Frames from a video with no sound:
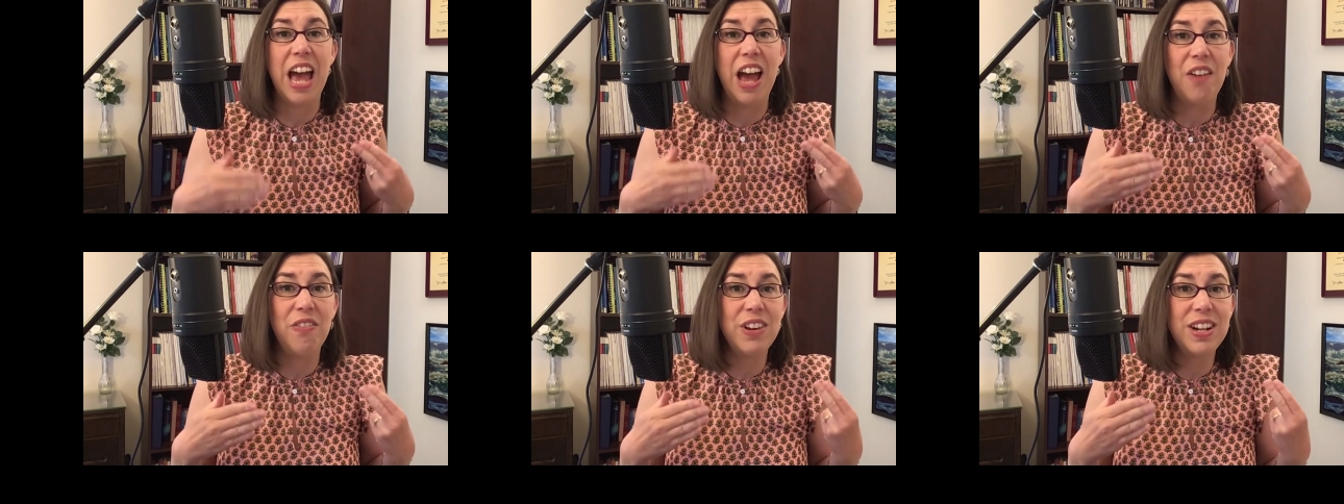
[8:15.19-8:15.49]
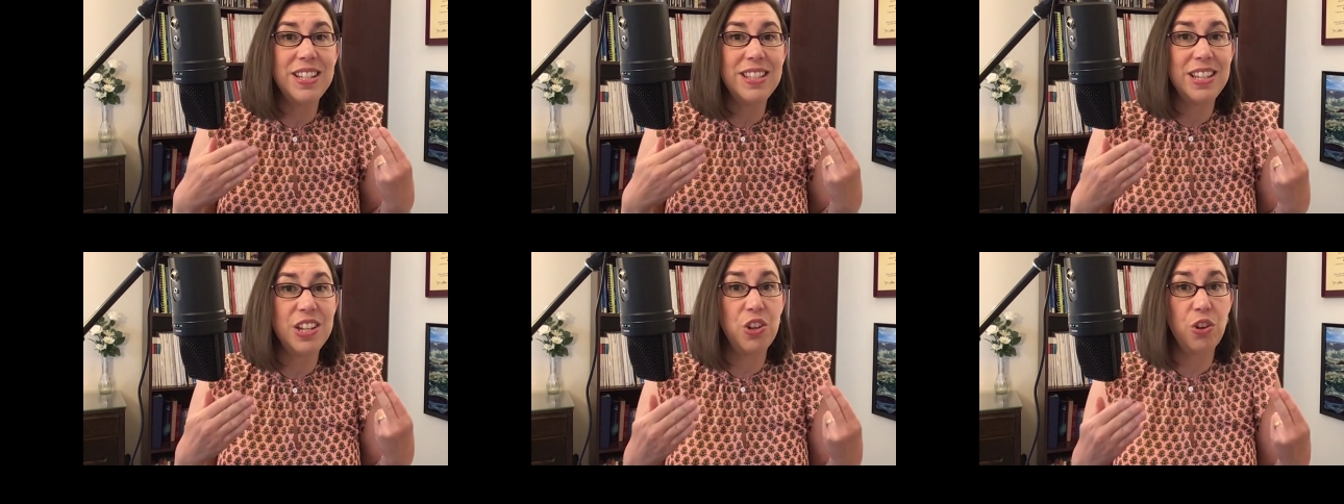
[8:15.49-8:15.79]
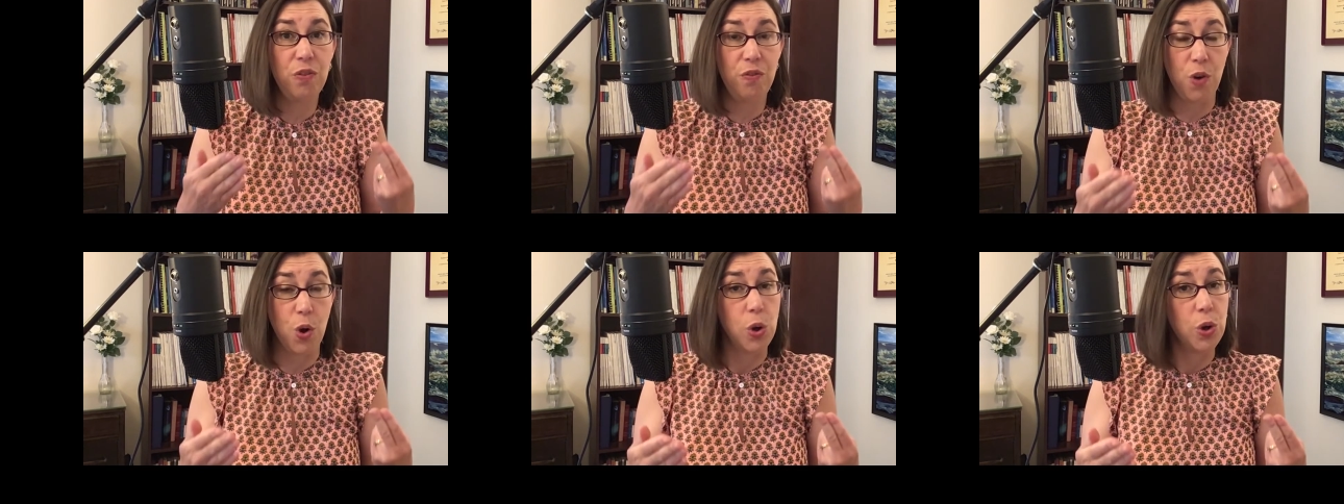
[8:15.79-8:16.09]
every
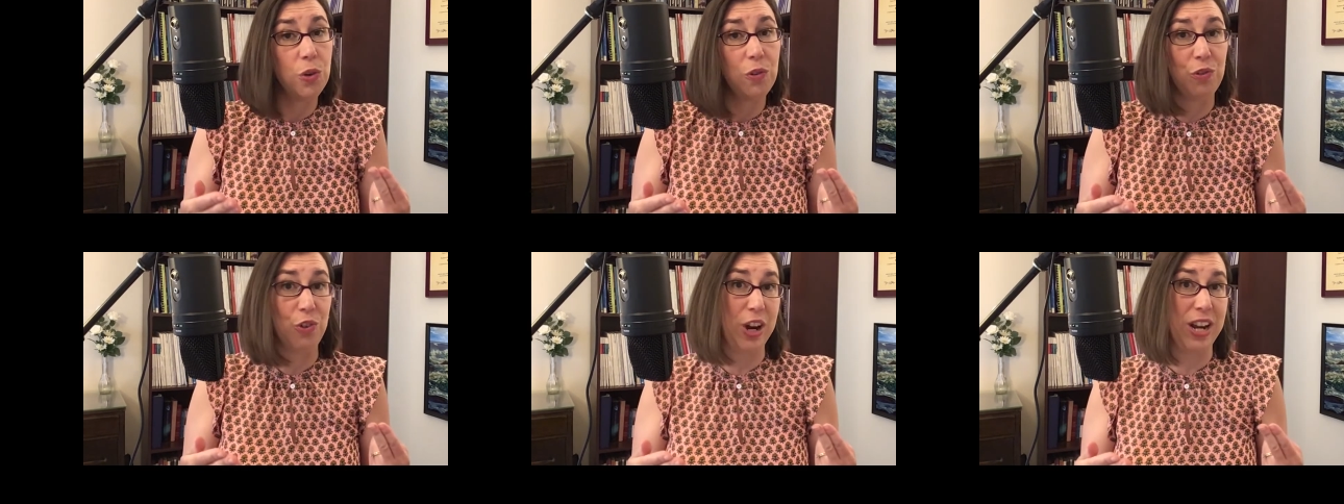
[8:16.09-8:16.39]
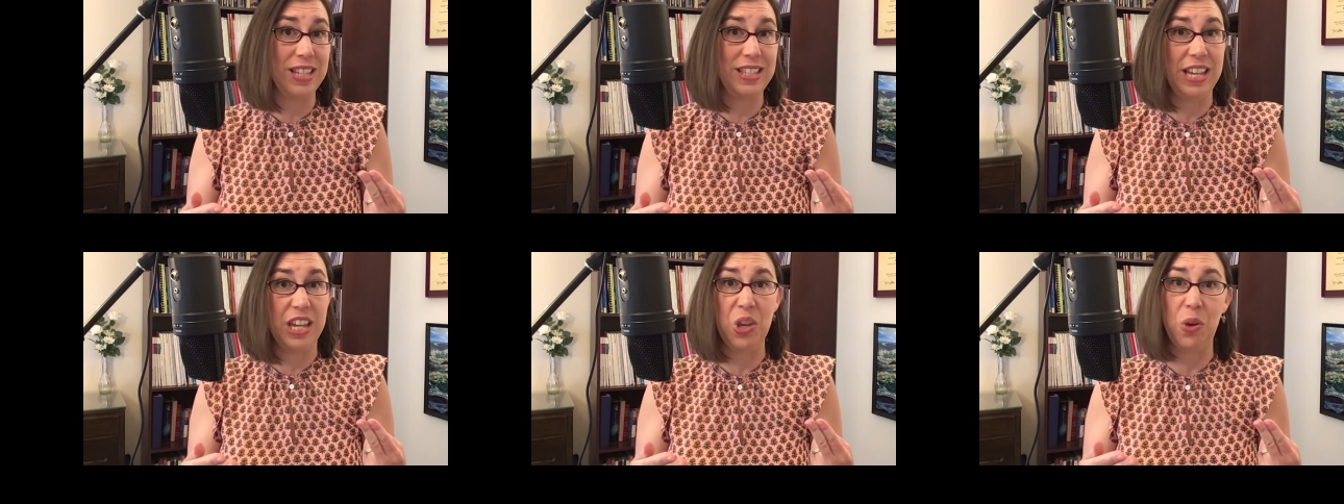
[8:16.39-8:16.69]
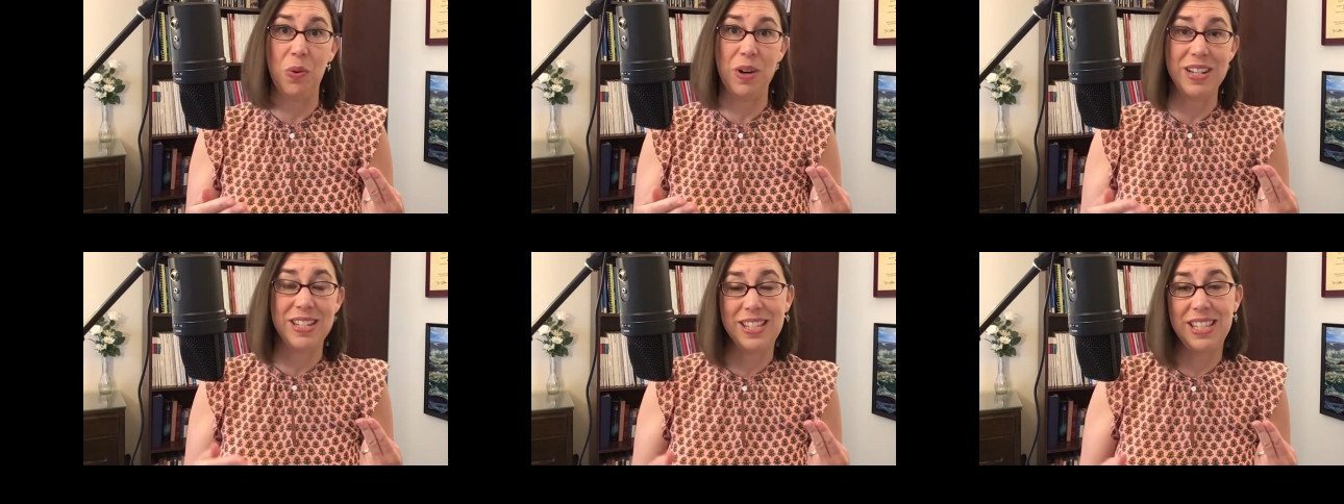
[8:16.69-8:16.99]
single vocal phrase that
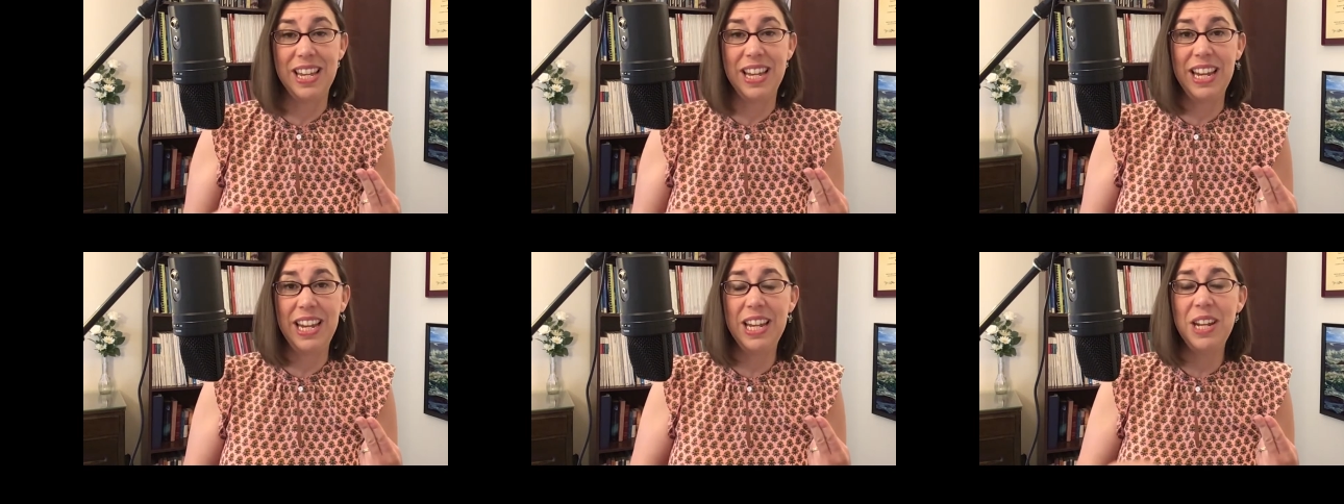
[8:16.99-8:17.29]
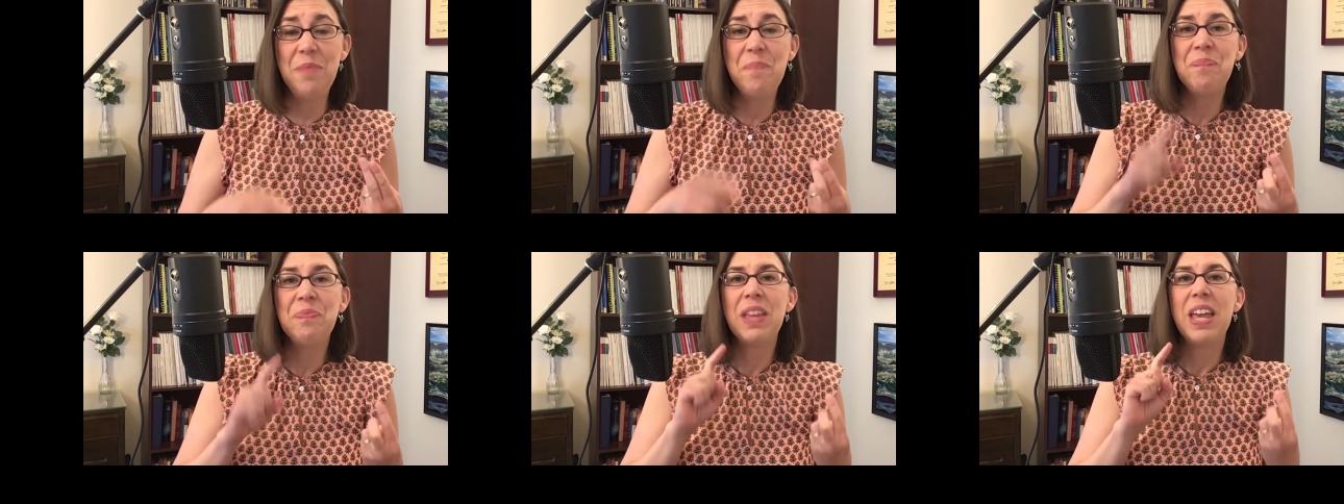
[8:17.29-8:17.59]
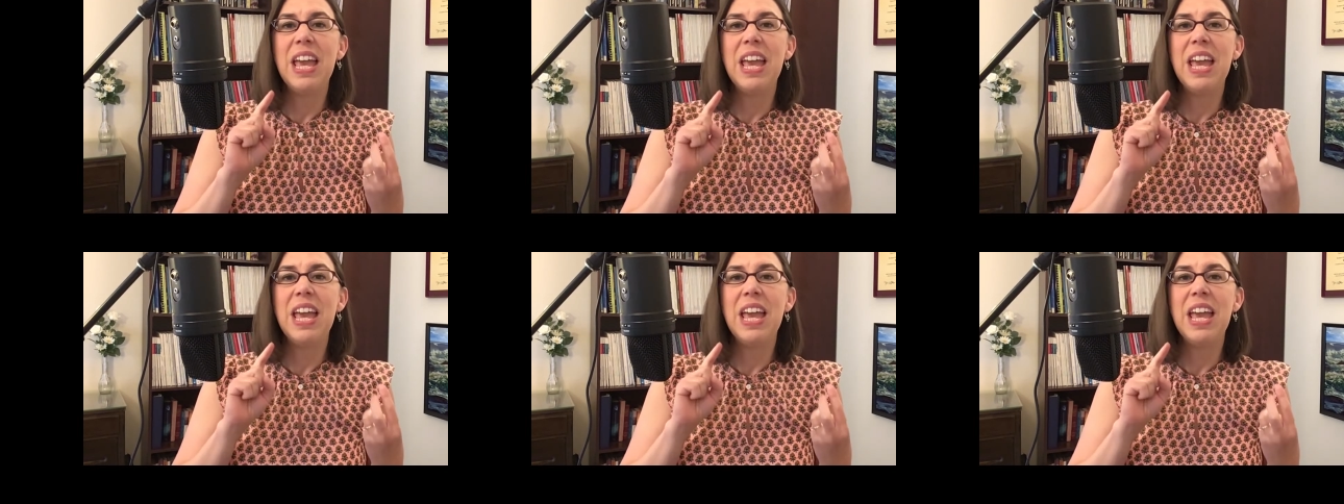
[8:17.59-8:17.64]
you are singing.